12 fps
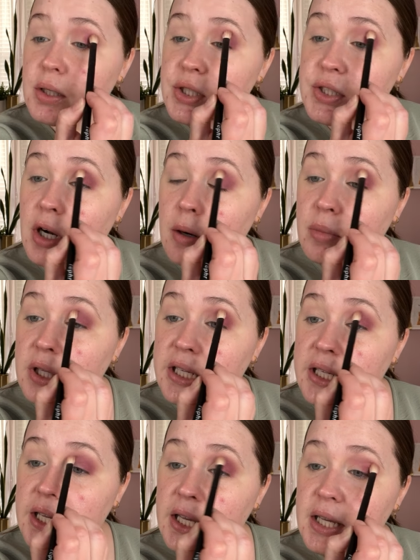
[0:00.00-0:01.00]
Start
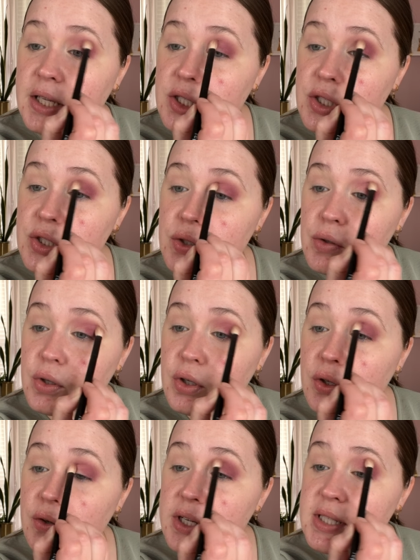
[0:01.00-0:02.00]
blending it into the
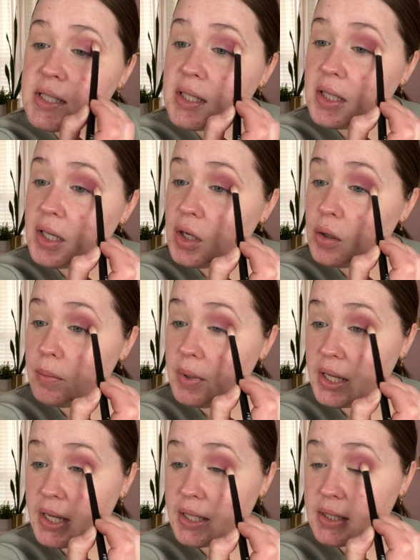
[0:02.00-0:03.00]
crease a little
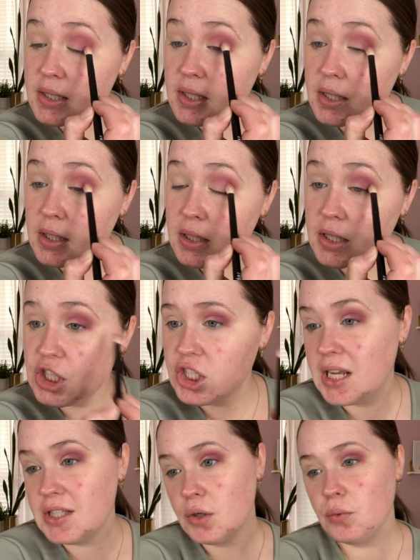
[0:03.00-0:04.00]
bit. These
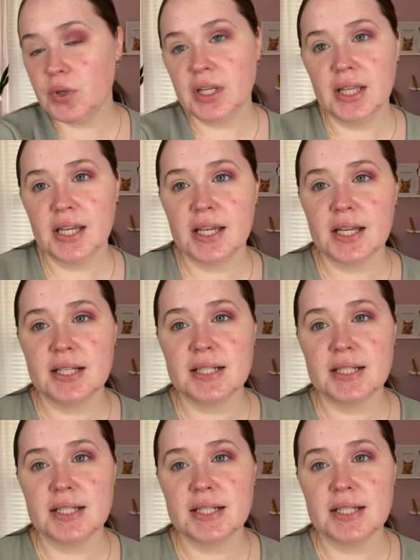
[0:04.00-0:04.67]
shades are really